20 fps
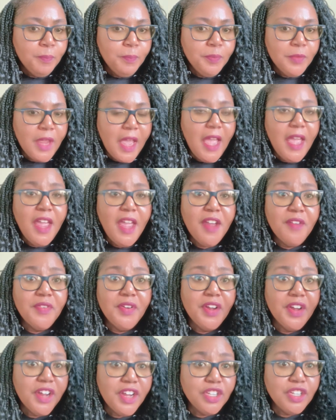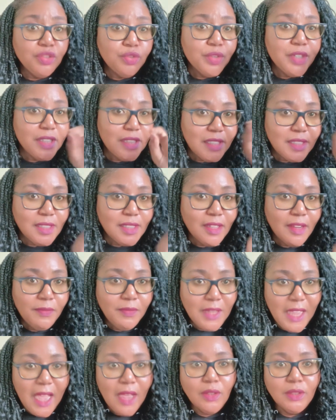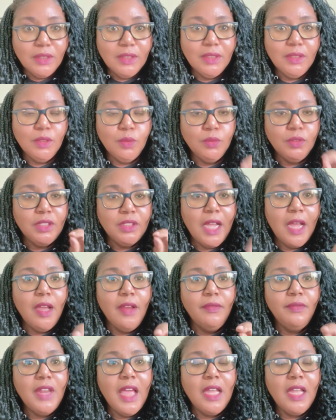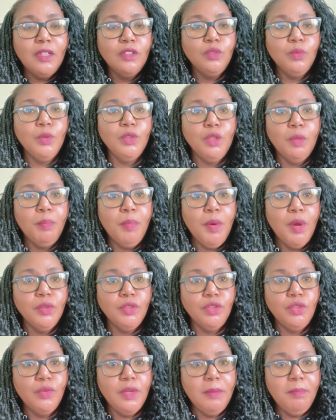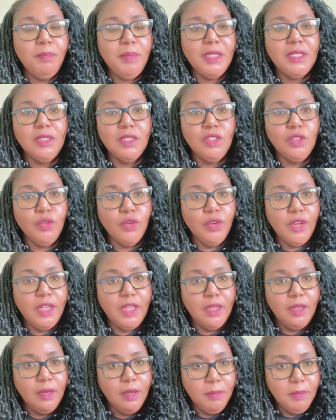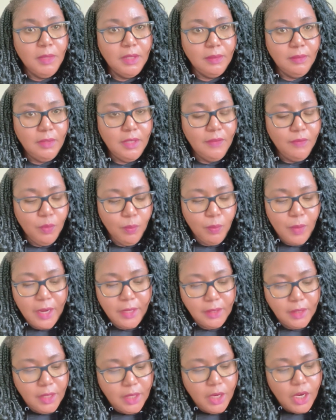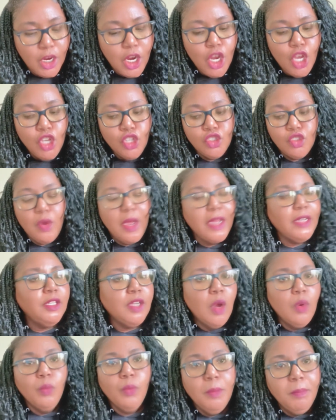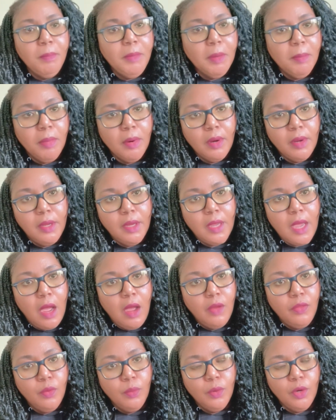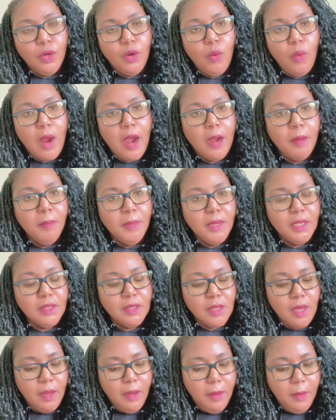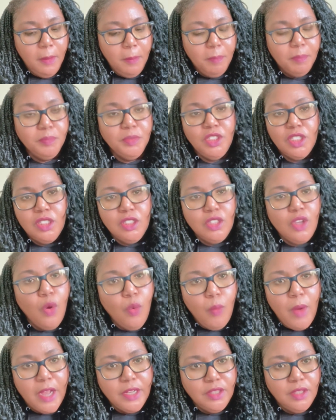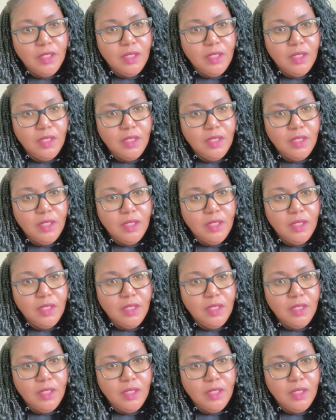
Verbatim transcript: i have hundreds of thousands of dollars worth of personal and business credit i'm gonna leave it right there so i don't remember all the requirements of just go watch the